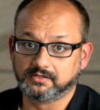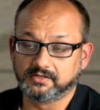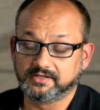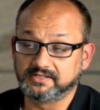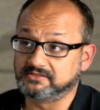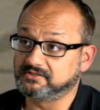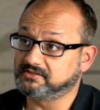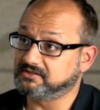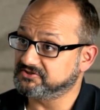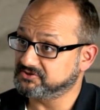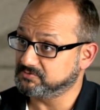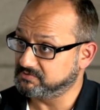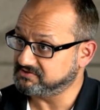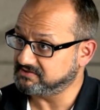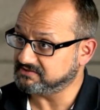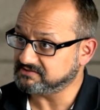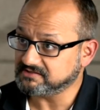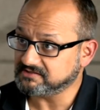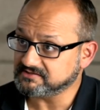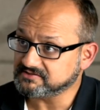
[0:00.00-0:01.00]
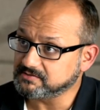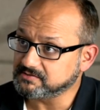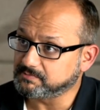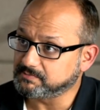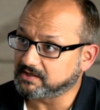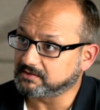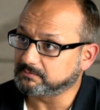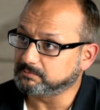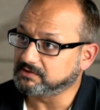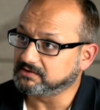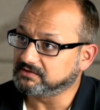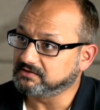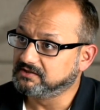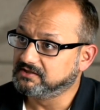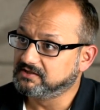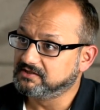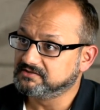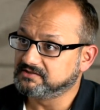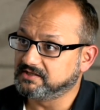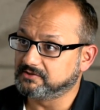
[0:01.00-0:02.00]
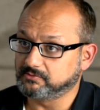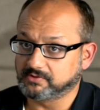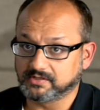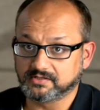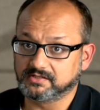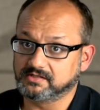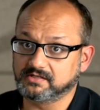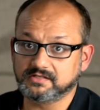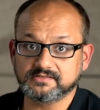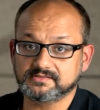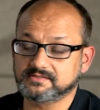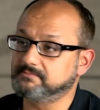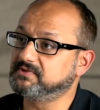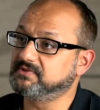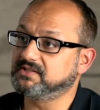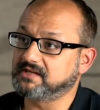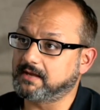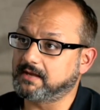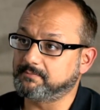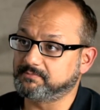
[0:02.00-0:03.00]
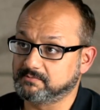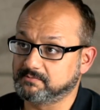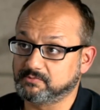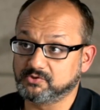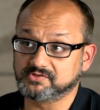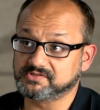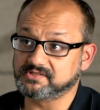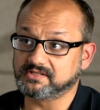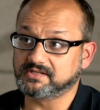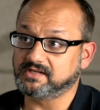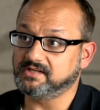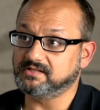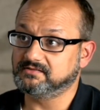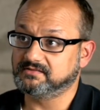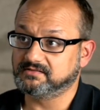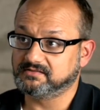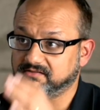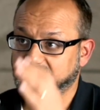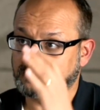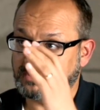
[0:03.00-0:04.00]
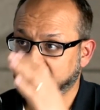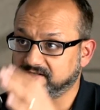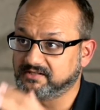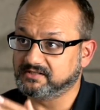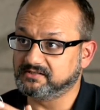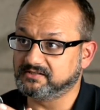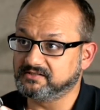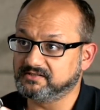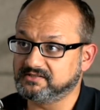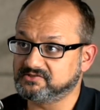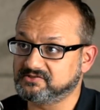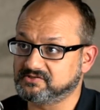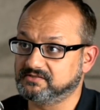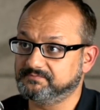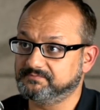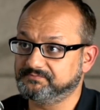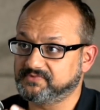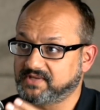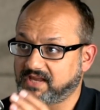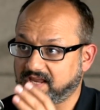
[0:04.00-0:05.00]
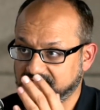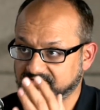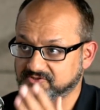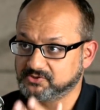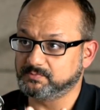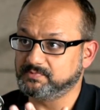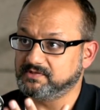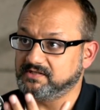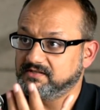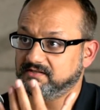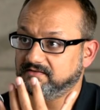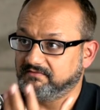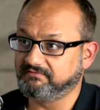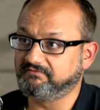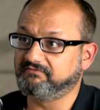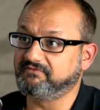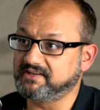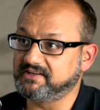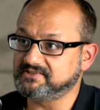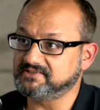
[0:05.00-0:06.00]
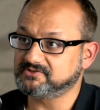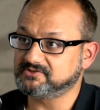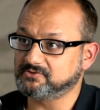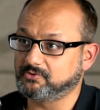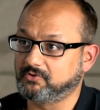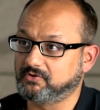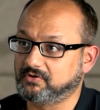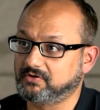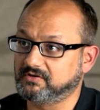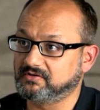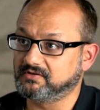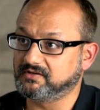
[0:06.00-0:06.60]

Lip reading: in the customer success department, that okay, there is something happening. Because again, that degradation has to be fixed, or